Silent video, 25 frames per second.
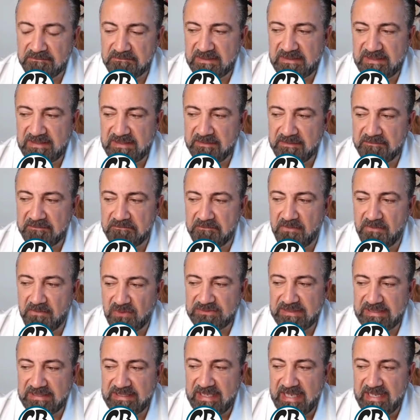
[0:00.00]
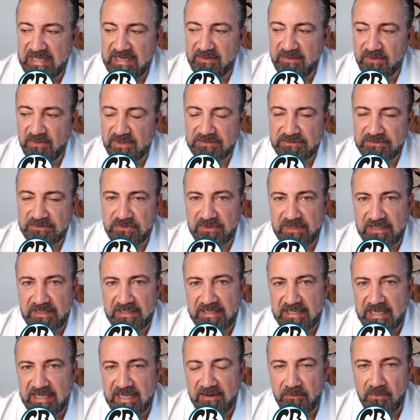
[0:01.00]
think mostly anyone who's doing any
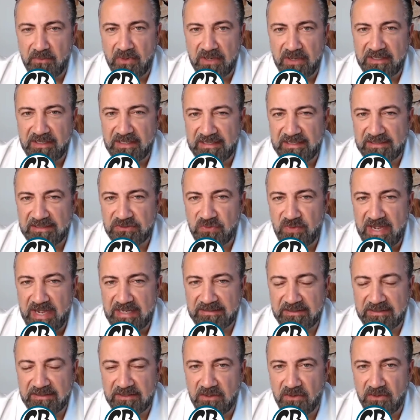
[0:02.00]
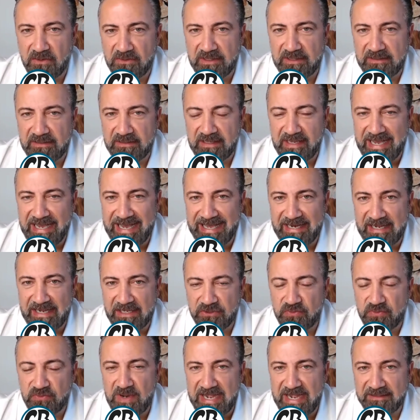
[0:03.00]
kind of marketing has cracked the code on how to
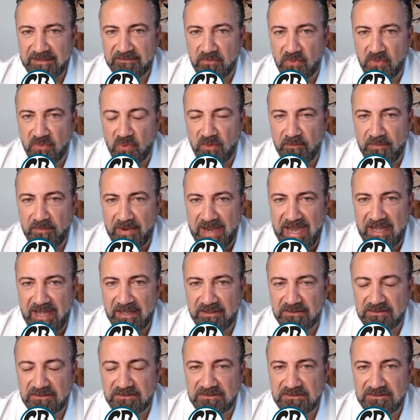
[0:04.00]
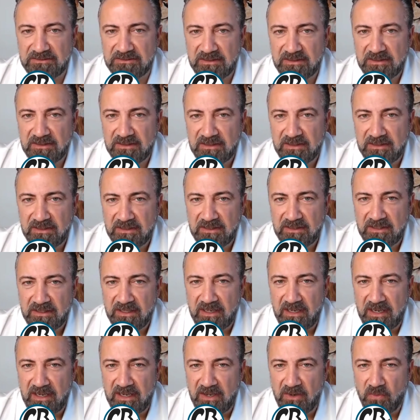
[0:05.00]
attract more buyers.
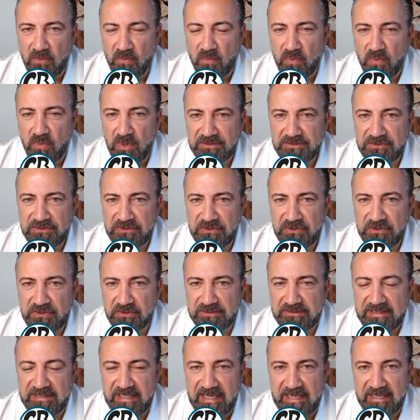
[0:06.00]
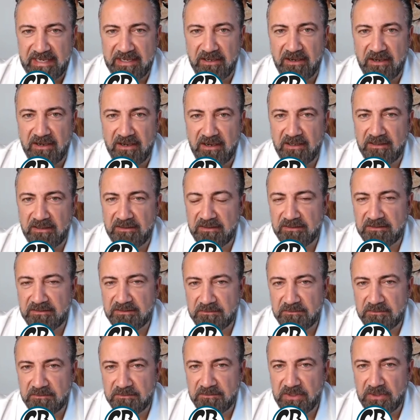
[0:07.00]
What's your take on
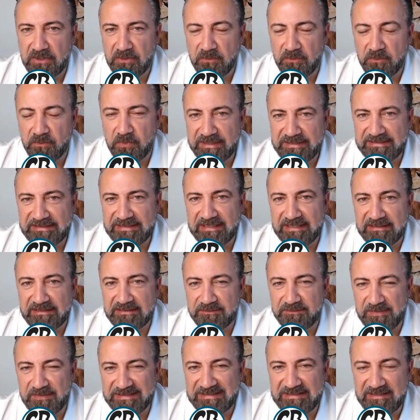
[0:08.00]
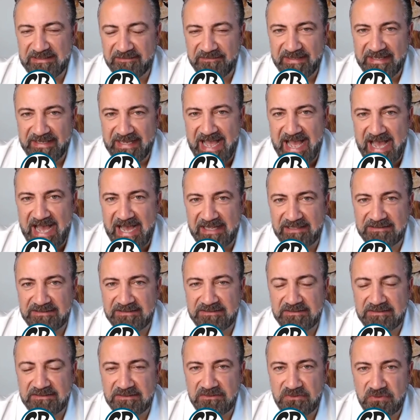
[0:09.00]
placing specific
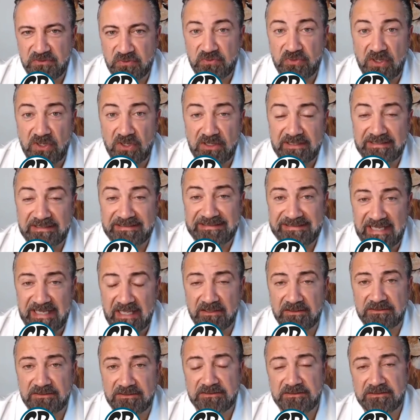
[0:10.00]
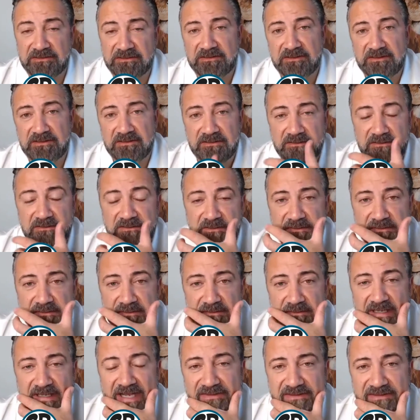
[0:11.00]
ads to target sellers?
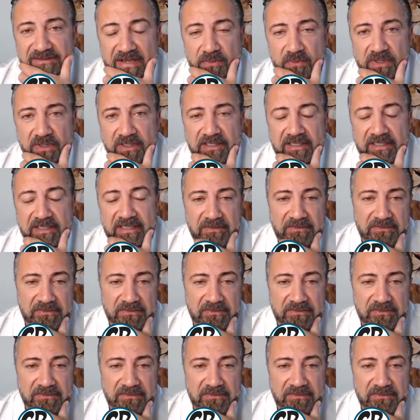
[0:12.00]
How's that working?